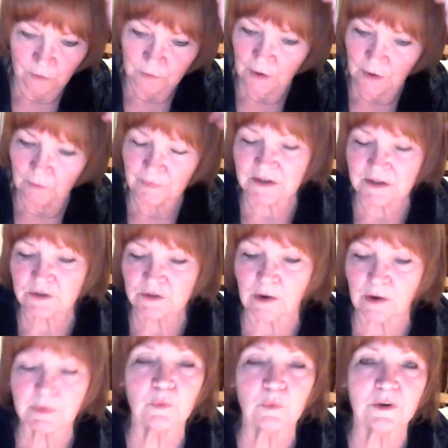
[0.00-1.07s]
nope, that's
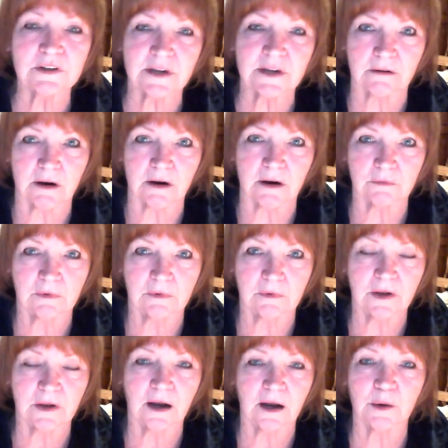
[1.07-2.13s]
Robin Wood Tarot.
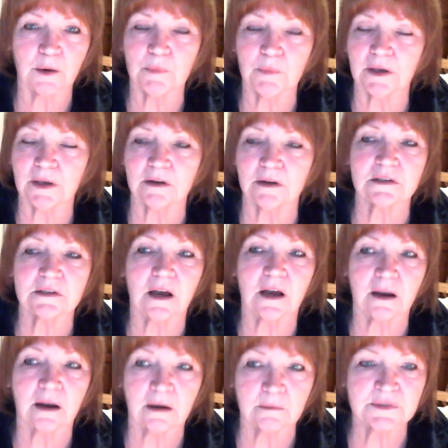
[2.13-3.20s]
It is
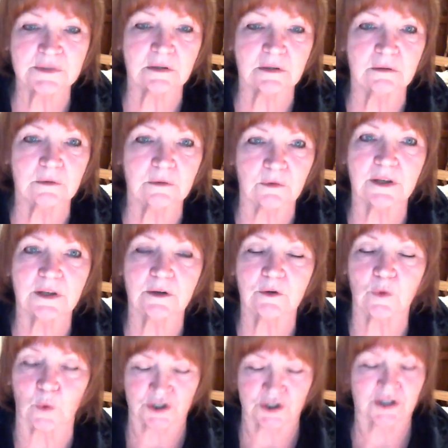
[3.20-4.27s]
absolutely
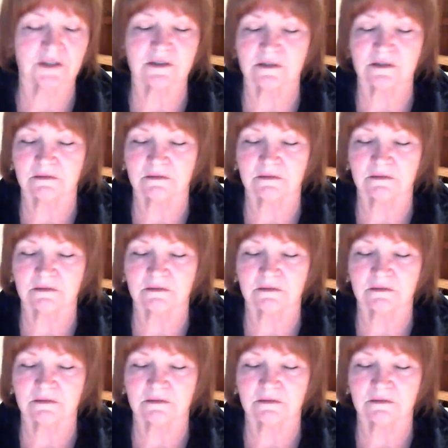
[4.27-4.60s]
gorgeous.